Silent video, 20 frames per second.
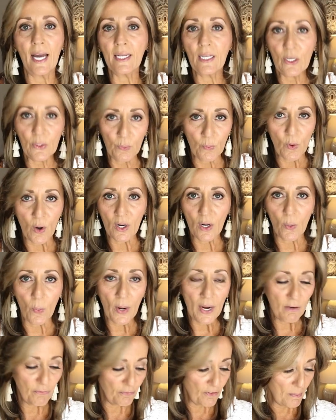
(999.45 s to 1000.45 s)
I couldn't walk
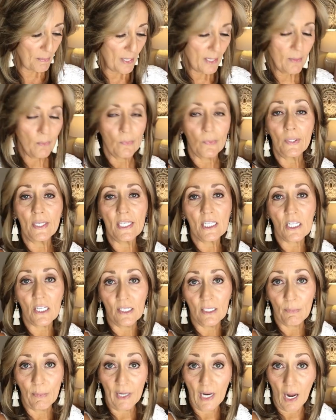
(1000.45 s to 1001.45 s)
away from it, which
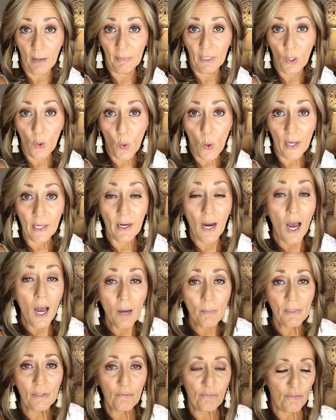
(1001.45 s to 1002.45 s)
is becoming quite
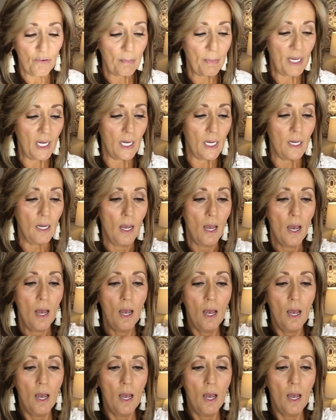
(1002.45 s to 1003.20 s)
common for me.